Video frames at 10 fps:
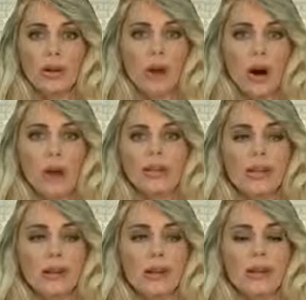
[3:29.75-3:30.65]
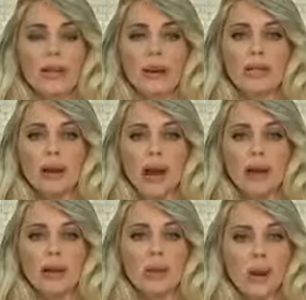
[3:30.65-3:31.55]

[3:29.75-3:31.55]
then why hasn't anything been done?